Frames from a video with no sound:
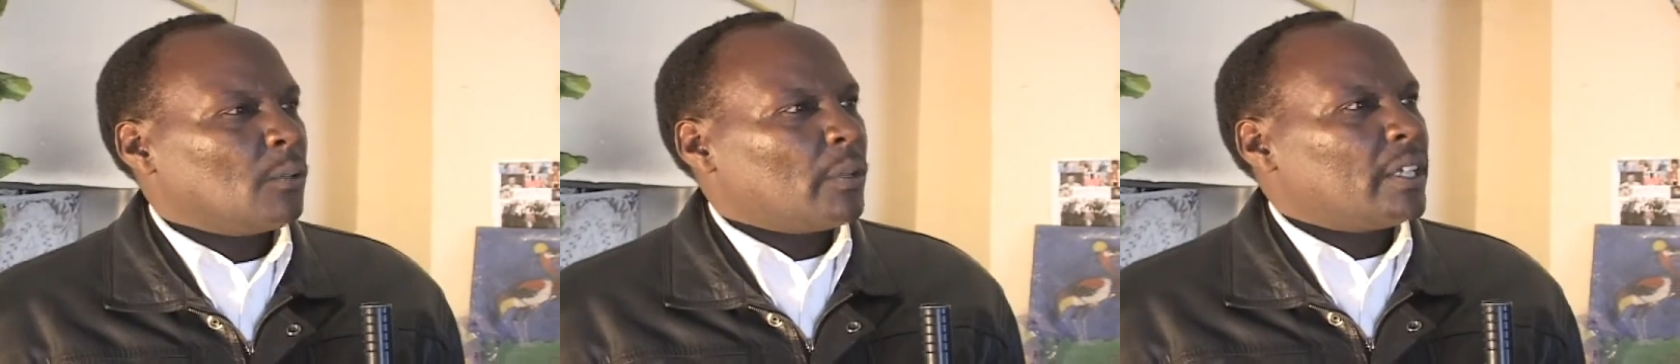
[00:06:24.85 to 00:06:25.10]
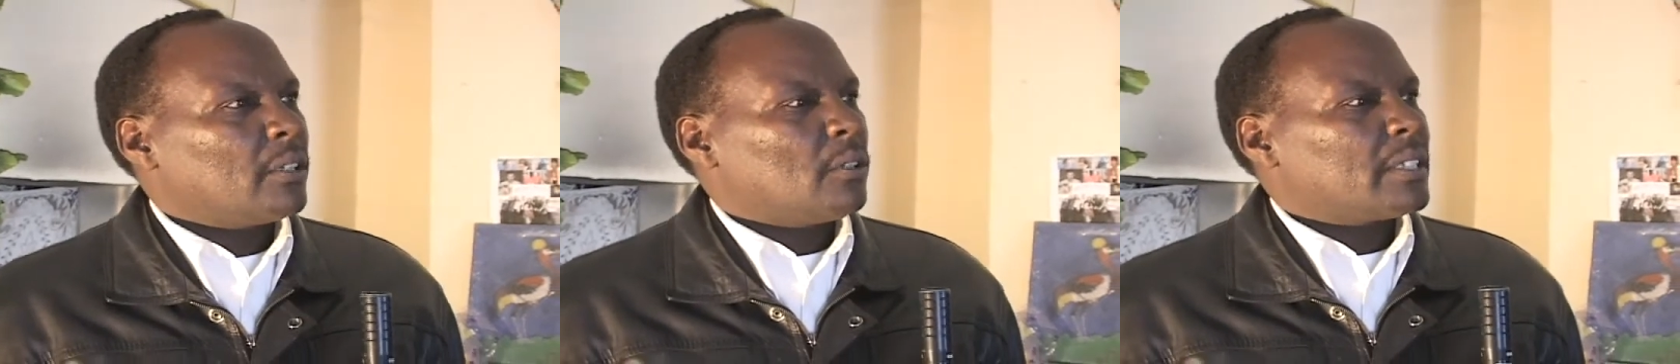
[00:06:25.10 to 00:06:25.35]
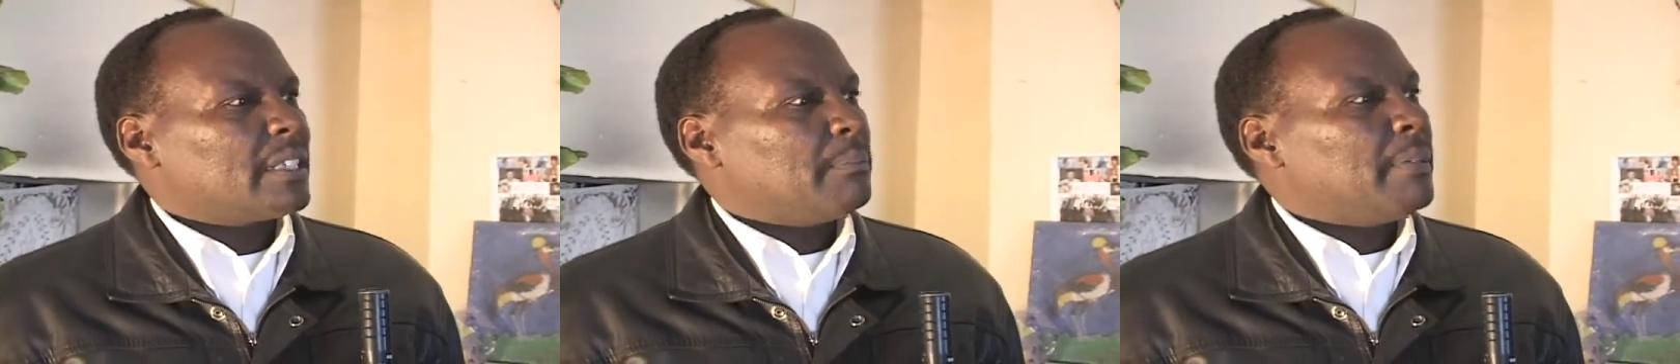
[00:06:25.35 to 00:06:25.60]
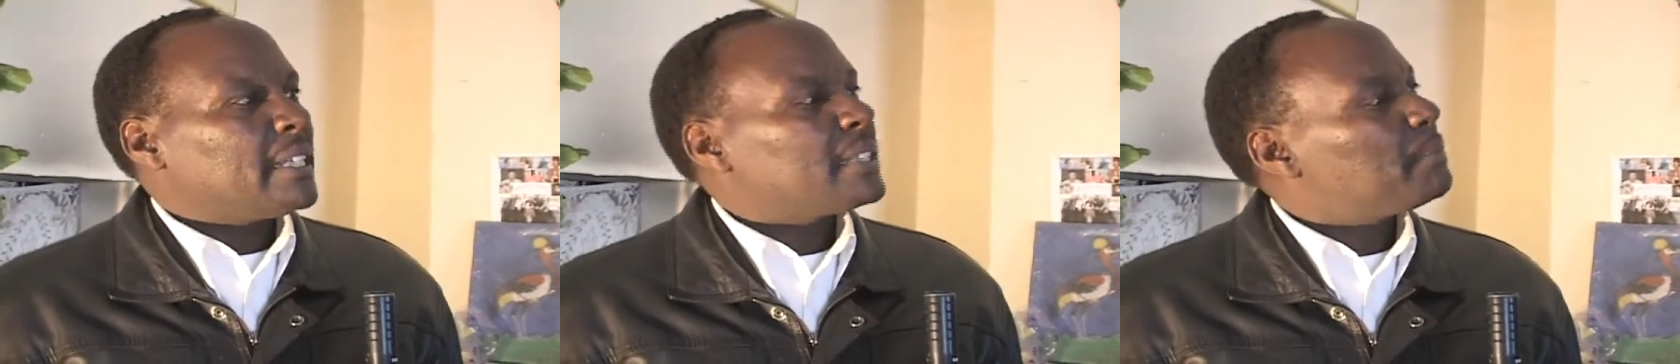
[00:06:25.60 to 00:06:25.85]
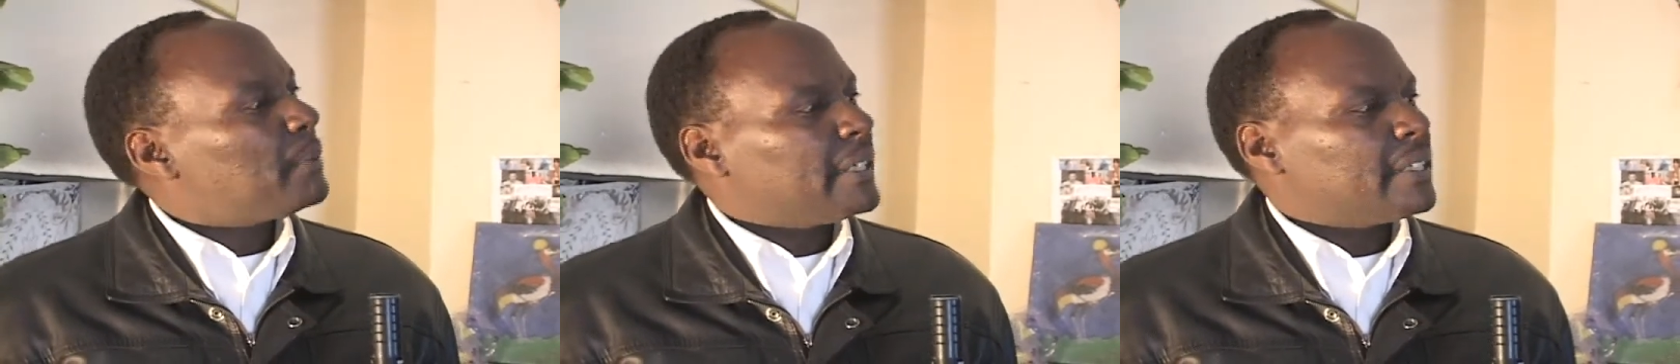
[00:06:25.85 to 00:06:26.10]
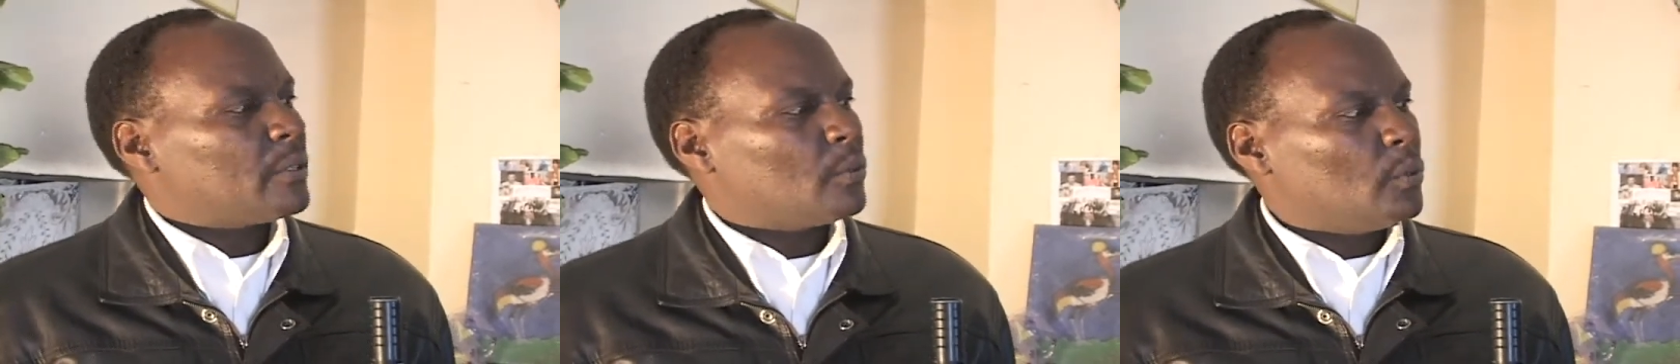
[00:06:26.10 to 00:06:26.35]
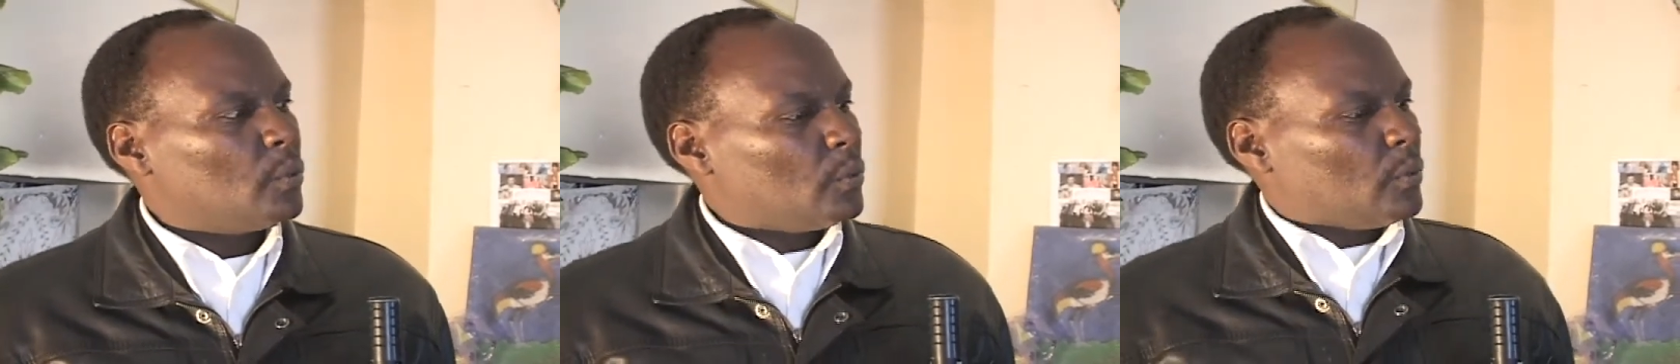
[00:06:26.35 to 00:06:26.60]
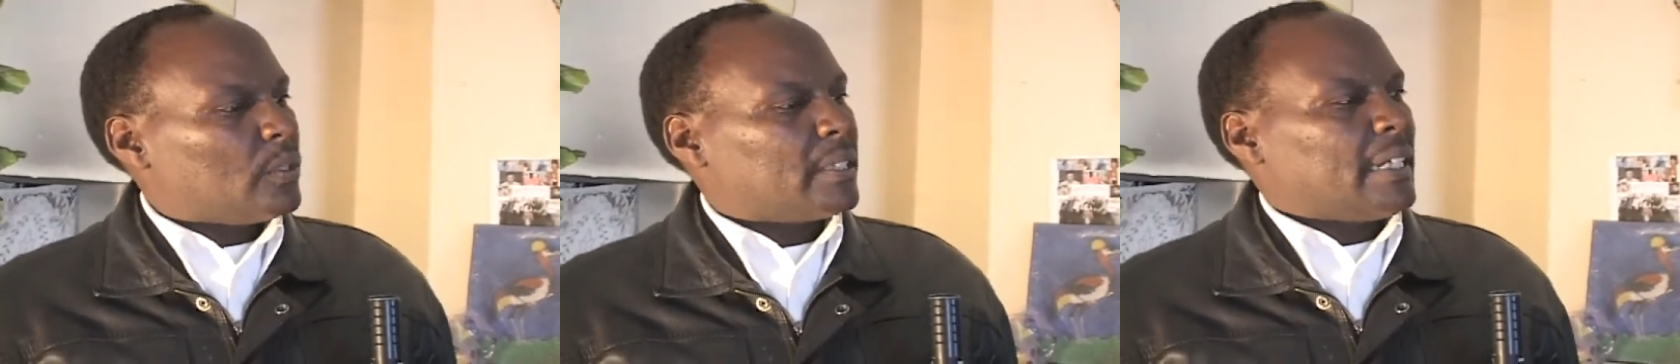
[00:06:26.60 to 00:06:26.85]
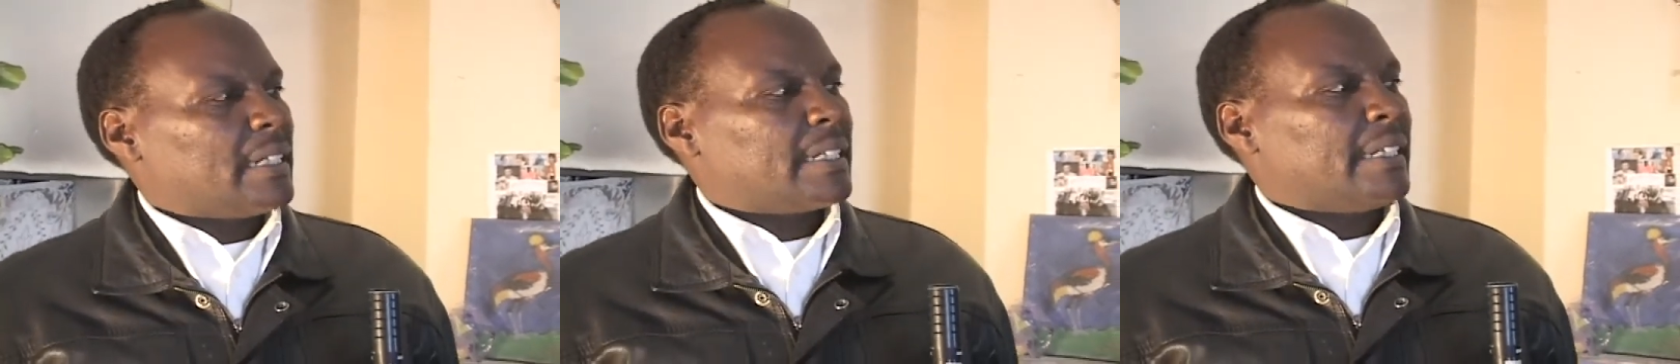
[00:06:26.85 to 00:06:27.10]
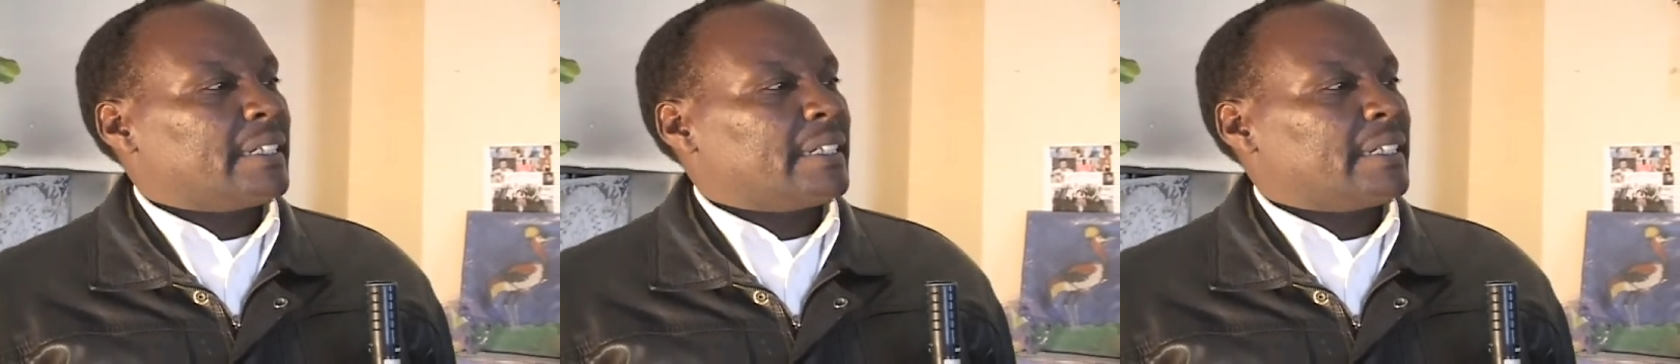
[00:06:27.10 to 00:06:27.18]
We thought the best place to start